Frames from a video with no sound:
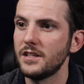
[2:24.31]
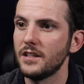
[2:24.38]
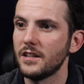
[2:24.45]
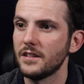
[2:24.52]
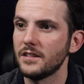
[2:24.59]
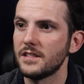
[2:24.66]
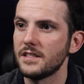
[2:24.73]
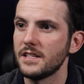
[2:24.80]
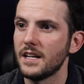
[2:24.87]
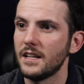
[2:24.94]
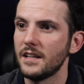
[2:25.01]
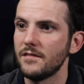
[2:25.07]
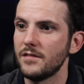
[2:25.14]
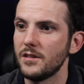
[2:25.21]
click on the
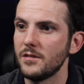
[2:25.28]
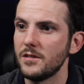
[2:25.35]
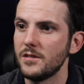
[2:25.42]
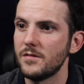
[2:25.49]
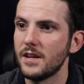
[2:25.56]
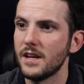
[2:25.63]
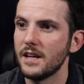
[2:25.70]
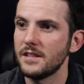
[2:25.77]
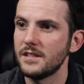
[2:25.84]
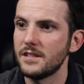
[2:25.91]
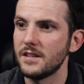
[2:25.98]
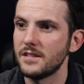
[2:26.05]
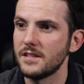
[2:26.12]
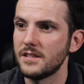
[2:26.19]
satellite view, you can
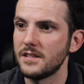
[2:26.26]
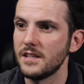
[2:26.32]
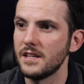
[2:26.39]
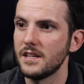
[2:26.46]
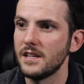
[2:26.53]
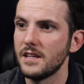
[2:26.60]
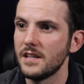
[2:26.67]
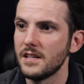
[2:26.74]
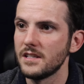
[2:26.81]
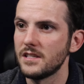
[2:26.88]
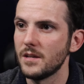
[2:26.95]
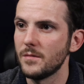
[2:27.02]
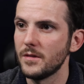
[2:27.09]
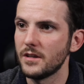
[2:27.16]
start to see
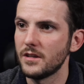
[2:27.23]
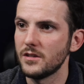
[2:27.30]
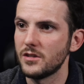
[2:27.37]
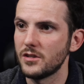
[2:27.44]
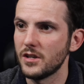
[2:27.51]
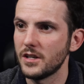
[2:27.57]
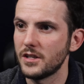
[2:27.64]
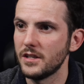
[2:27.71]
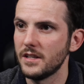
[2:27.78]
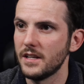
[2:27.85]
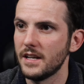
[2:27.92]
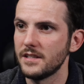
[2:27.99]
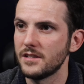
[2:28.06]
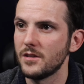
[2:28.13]
some of the construction
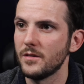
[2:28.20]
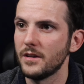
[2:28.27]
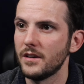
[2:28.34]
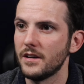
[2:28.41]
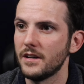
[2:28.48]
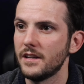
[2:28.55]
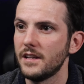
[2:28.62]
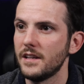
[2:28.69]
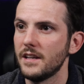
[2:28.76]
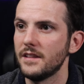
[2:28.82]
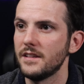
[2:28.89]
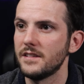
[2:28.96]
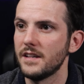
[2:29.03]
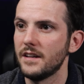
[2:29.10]
that is going on
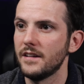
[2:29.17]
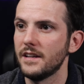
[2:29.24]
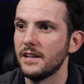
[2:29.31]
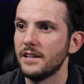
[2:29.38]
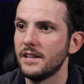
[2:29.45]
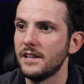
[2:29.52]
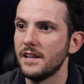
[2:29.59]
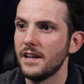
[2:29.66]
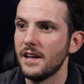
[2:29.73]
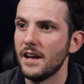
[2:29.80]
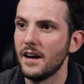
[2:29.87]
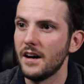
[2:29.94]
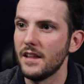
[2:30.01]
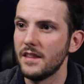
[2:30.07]
in this area.
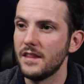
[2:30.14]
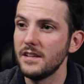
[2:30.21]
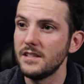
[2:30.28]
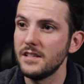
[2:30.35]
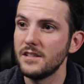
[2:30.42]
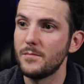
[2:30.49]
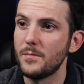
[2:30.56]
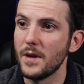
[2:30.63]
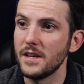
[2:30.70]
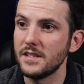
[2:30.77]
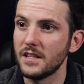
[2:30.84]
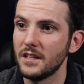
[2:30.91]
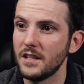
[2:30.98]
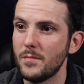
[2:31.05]
This is
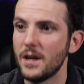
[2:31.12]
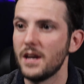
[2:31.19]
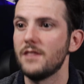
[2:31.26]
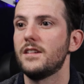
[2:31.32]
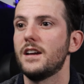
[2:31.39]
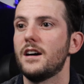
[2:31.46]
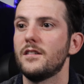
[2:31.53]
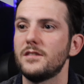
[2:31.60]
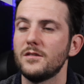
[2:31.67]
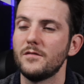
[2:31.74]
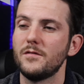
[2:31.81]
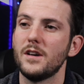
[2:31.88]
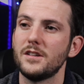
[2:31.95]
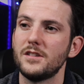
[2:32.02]
basically paved now, so
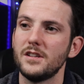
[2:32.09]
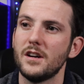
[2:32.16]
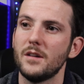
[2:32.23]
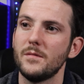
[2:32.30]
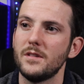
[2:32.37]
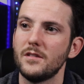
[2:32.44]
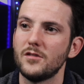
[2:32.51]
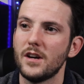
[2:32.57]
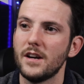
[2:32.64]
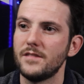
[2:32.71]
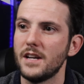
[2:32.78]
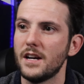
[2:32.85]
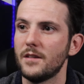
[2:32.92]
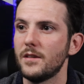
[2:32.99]
if you actually come and drive
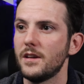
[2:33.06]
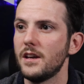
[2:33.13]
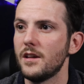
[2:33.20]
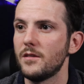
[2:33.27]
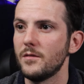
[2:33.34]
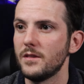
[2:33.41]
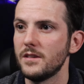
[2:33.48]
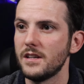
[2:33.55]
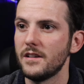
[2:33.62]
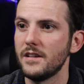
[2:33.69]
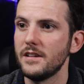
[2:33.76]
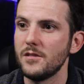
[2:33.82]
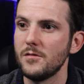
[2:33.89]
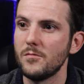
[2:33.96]
down through this
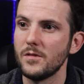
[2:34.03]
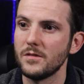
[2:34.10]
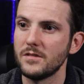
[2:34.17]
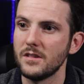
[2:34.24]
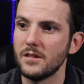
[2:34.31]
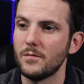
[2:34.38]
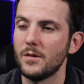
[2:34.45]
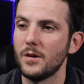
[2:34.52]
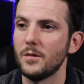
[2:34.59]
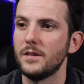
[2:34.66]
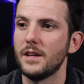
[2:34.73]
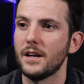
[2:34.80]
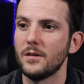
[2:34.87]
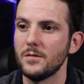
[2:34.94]
area, you will see the
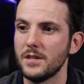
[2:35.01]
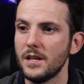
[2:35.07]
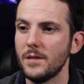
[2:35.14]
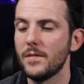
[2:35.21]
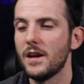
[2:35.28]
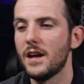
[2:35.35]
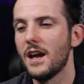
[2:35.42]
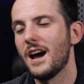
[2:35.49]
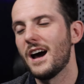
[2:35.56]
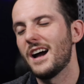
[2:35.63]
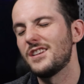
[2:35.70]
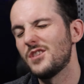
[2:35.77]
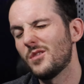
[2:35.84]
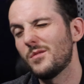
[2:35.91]
road that goes up.
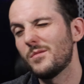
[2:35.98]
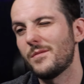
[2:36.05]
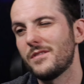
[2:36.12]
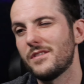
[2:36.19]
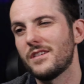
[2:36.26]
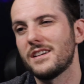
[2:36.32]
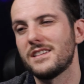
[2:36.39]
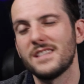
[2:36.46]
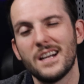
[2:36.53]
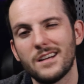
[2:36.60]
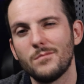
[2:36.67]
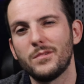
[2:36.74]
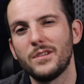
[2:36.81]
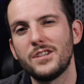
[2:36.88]
I don't remember the
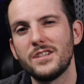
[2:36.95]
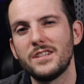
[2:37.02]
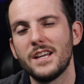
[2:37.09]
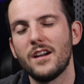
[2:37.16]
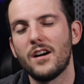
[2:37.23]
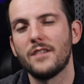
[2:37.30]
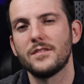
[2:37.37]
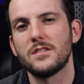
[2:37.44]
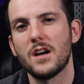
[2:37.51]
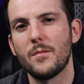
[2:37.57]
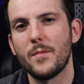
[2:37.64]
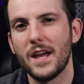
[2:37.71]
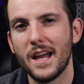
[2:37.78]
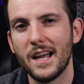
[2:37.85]
exact completion date off the top
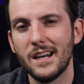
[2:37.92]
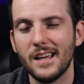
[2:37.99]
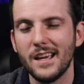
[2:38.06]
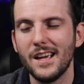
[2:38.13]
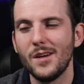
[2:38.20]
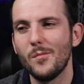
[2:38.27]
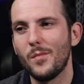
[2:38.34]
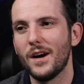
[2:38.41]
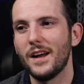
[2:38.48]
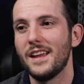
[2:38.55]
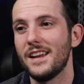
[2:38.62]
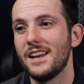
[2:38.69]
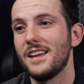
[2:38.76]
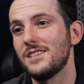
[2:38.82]
of my head,
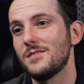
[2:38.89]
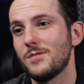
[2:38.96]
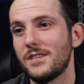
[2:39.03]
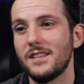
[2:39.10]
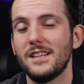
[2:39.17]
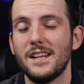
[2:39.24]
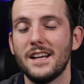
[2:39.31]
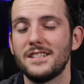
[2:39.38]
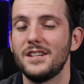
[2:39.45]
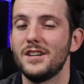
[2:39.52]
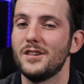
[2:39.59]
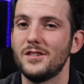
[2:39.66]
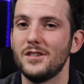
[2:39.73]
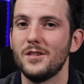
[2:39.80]
but it is within the next
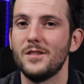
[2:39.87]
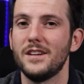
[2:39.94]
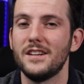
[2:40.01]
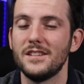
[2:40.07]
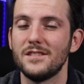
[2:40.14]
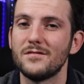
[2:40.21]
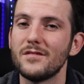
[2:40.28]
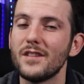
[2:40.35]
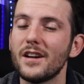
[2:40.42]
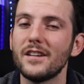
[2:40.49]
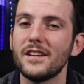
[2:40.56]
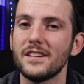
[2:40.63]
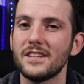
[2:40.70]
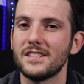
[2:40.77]
year or two, and it is
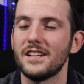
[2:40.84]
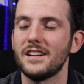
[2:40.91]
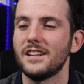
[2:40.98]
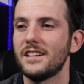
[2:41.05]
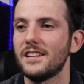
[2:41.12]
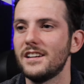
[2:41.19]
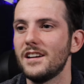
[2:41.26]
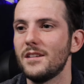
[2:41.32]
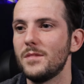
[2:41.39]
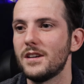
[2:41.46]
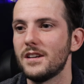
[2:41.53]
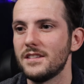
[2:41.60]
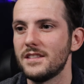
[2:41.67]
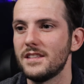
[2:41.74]
very exciting
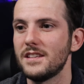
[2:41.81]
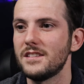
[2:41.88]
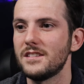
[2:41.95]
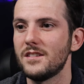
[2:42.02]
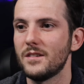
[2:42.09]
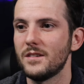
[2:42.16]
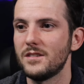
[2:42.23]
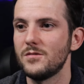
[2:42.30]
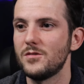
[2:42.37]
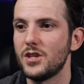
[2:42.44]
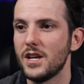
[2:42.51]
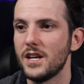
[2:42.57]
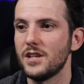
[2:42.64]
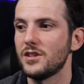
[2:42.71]
because this is going to
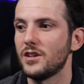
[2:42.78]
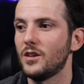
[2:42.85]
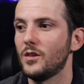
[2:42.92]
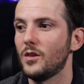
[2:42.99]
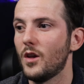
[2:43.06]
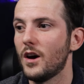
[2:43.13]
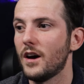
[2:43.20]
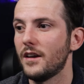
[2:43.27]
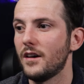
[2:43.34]
change a lot